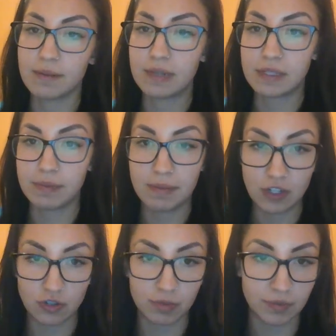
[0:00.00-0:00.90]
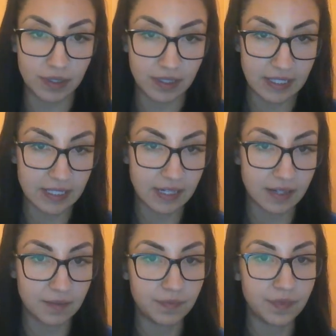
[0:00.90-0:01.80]
it must be measurable and realistic.
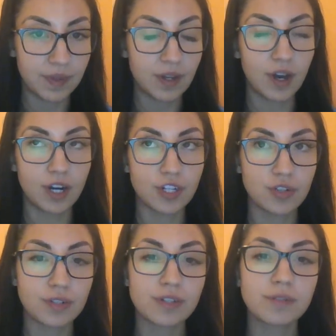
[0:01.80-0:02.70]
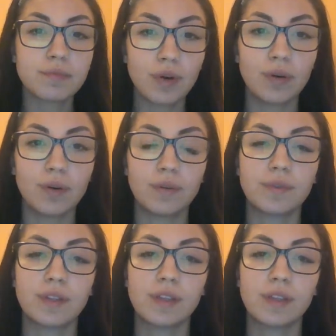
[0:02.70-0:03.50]
Our short-term goal,